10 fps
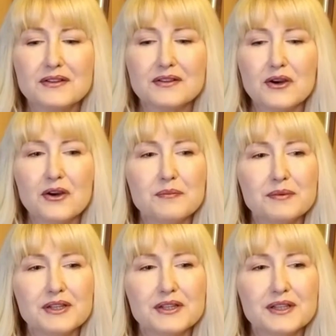
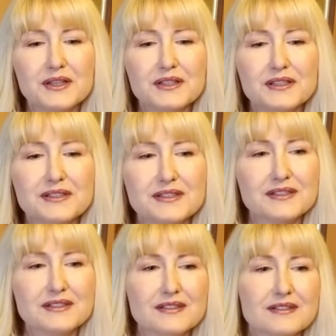home
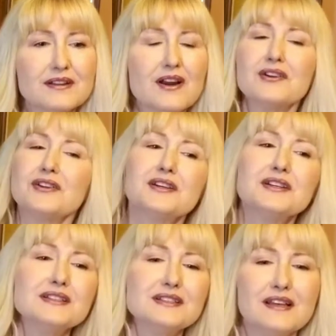goods, hard
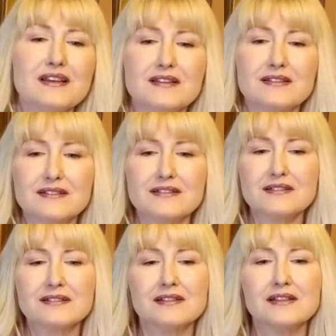goods, and
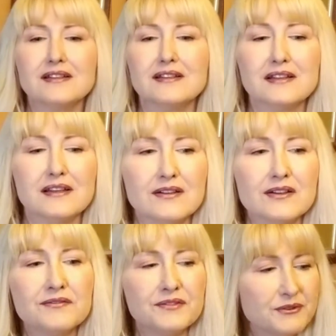
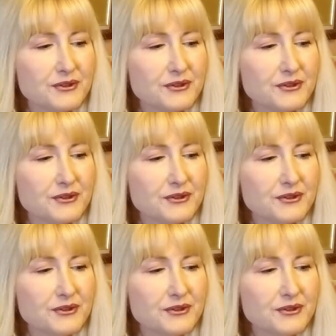a few